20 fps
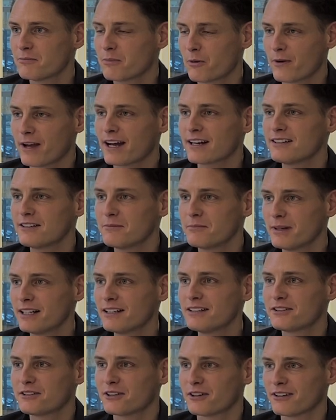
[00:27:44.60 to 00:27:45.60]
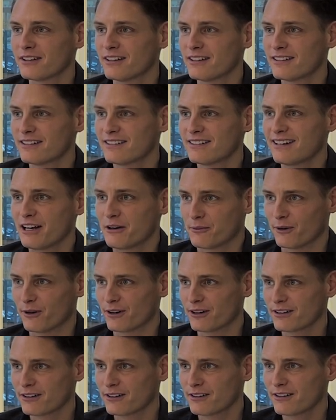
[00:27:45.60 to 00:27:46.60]
But we actually met each other at
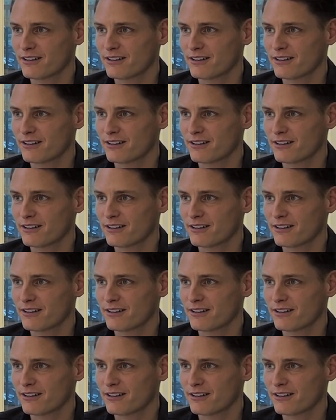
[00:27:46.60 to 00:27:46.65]
work.